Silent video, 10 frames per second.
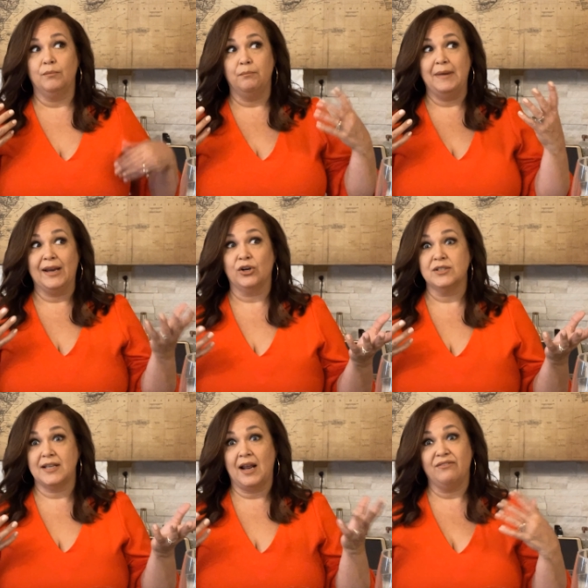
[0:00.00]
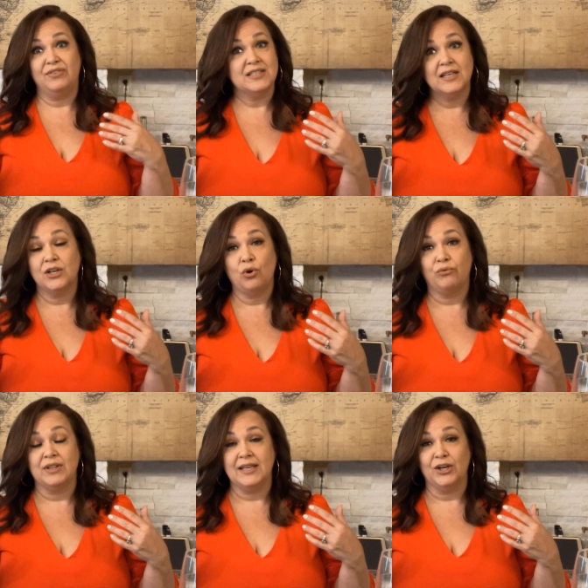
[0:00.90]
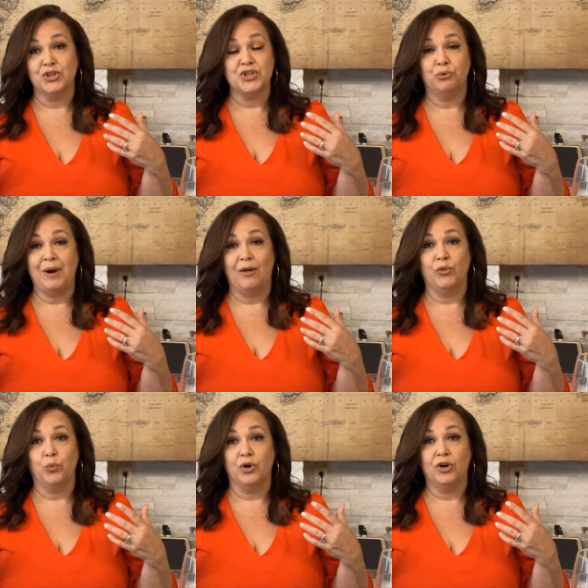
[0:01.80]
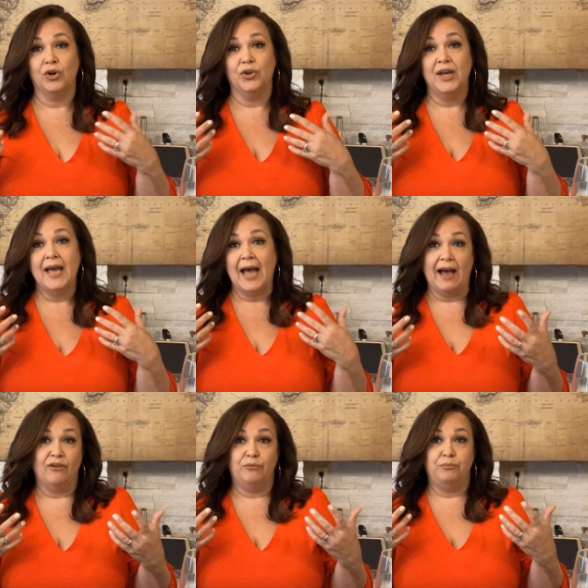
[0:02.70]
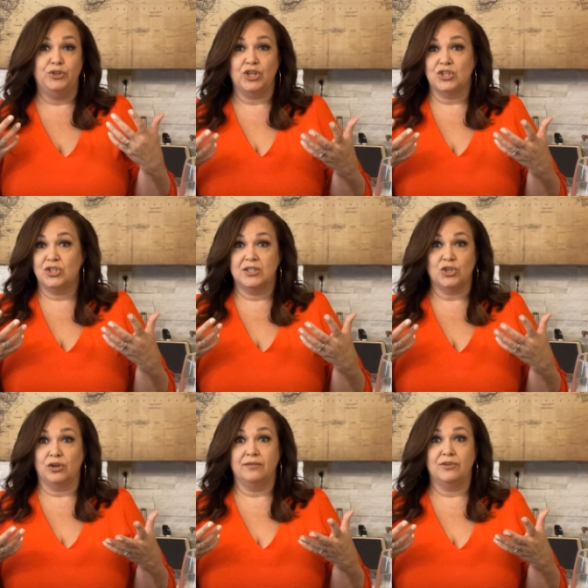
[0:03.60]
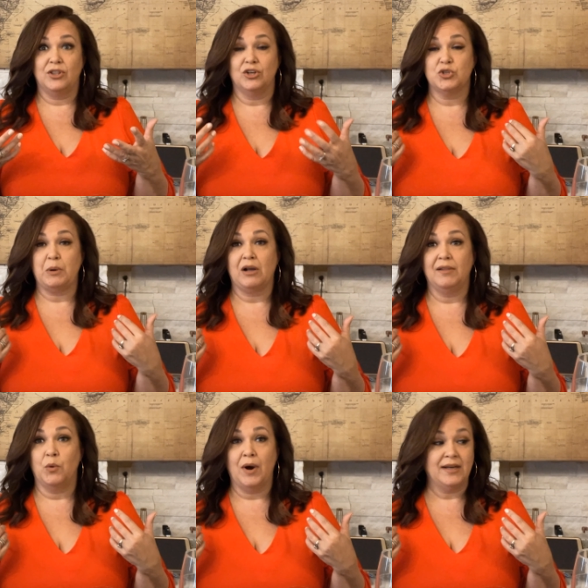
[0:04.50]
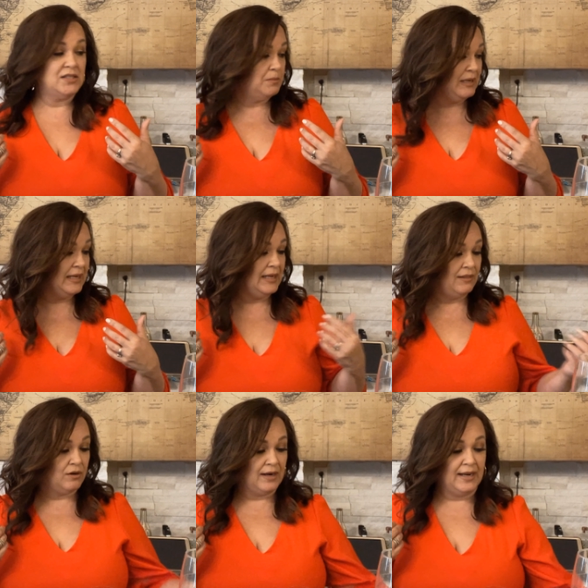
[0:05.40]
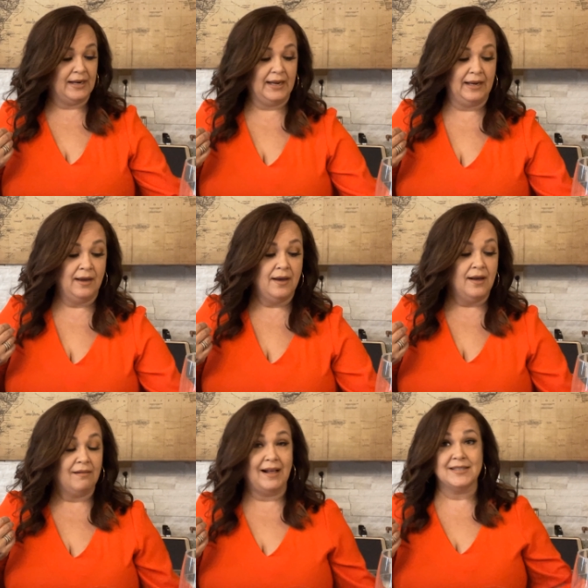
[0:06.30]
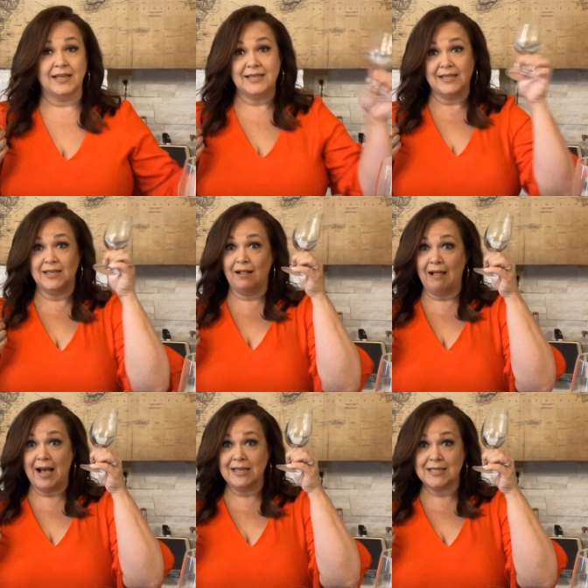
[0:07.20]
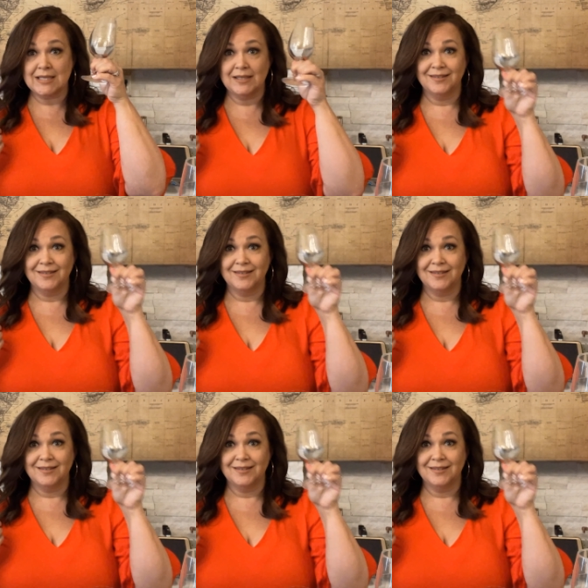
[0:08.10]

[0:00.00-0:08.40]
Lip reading: makers that I've visited over the years and around the world have just served their sparkling wine to me either in a classic tasting glass,